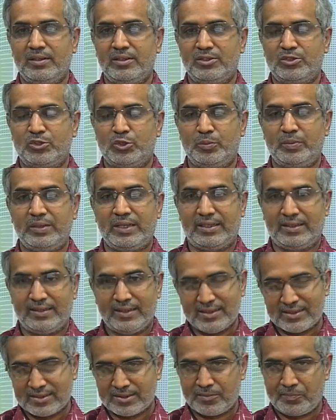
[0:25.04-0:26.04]
should be
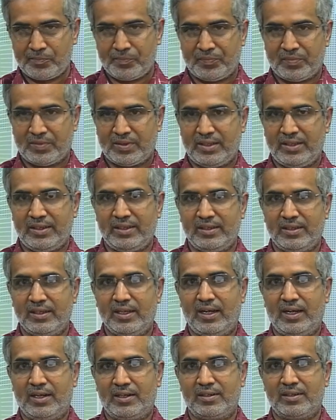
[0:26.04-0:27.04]
addressed in
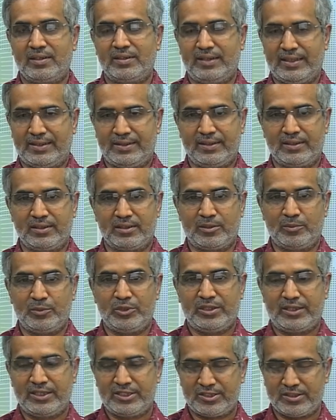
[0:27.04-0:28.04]
our technical
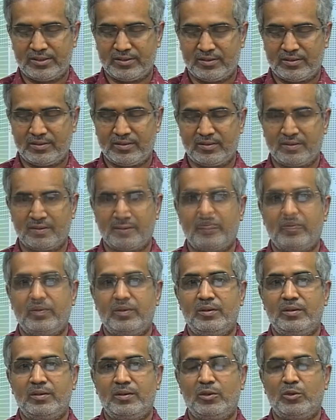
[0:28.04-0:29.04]
communication.
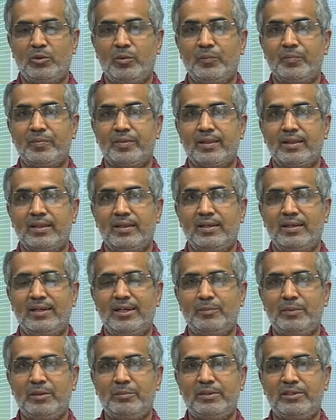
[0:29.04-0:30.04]
Now,
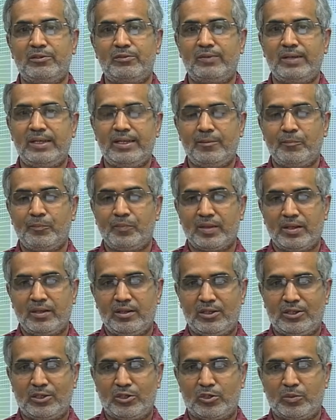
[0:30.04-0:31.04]
let me briefly
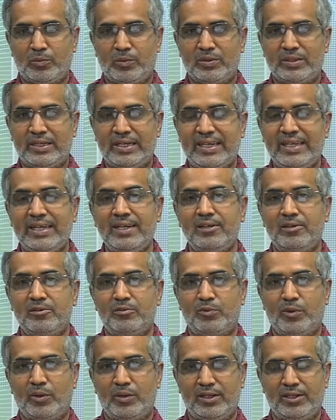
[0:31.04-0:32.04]
talk about the need
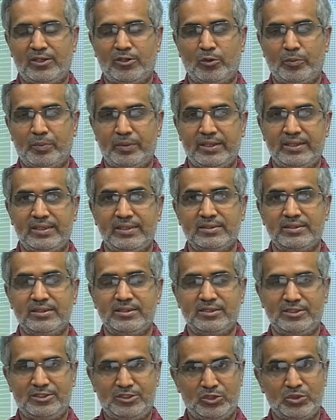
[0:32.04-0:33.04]
for incorporating
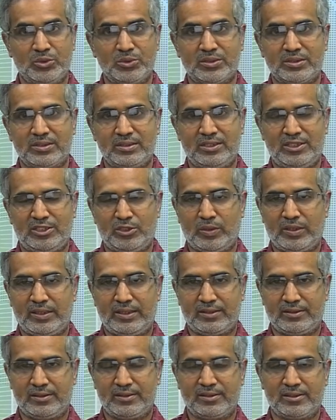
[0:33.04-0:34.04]
these issues into our
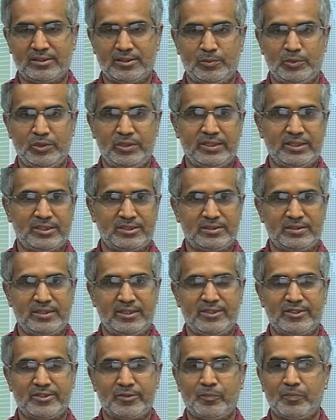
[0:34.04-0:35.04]
technical communication,
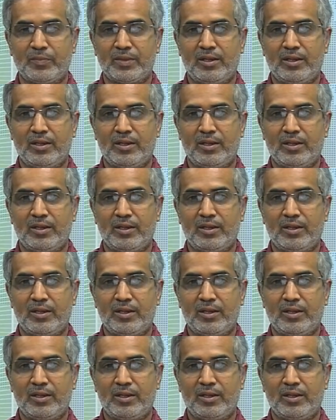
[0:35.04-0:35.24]
that is